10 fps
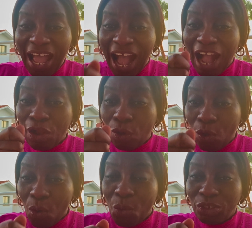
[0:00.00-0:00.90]
and
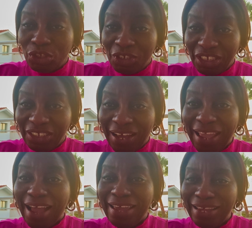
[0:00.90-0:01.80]
call what you
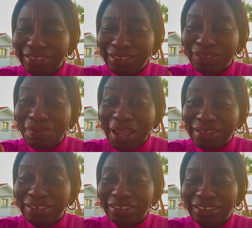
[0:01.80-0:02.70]
desire into
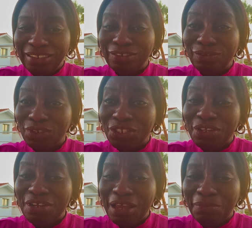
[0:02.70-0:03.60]
existence using
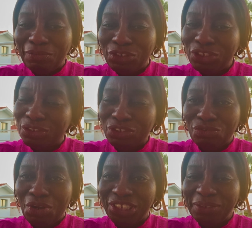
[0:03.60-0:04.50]
the name of Jesus
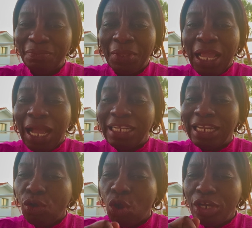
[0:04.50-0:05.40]
Christ. And
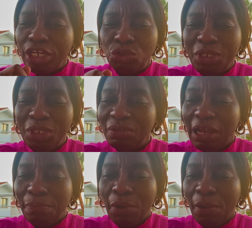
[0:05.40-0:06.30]
according to His will
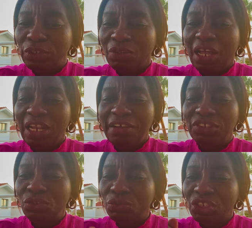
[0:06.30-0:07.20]
and purpose of our
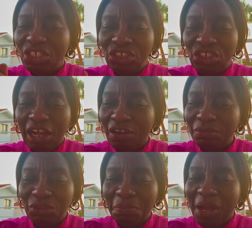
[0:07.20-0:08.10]
lives, those things shall
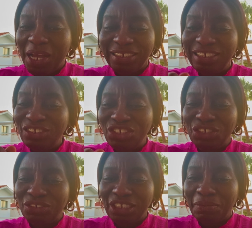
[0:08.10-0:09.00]
come to pass in
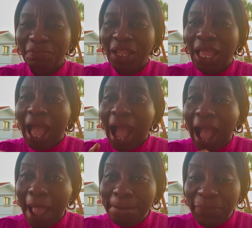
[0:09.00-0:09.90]
Jesus' name.
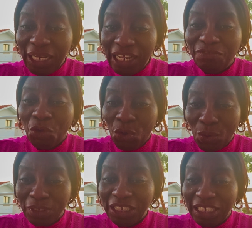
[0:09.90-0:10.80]
I believe what
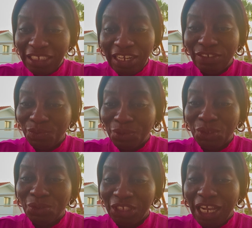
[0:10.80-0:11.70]
God says in His
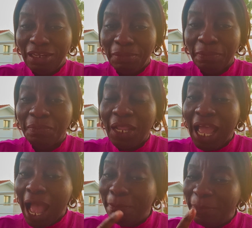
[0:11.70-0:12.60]
words concerning me.
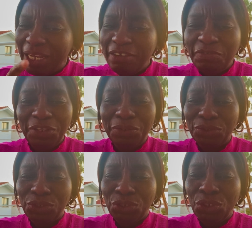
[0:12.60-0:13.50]
I believe with you
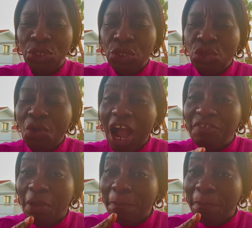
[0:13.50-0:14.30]
too. You have a